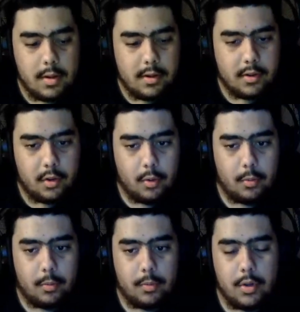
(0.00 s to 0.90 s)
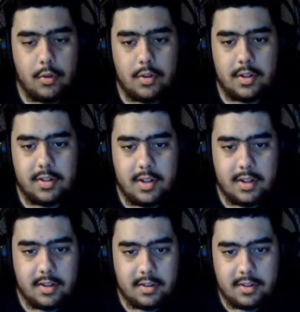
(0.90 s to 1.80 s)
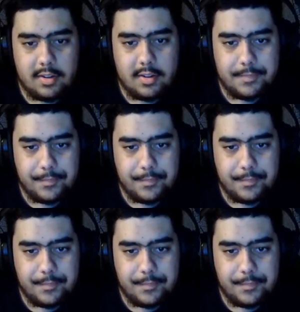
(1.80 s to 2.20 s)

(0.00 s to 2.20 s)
So using this,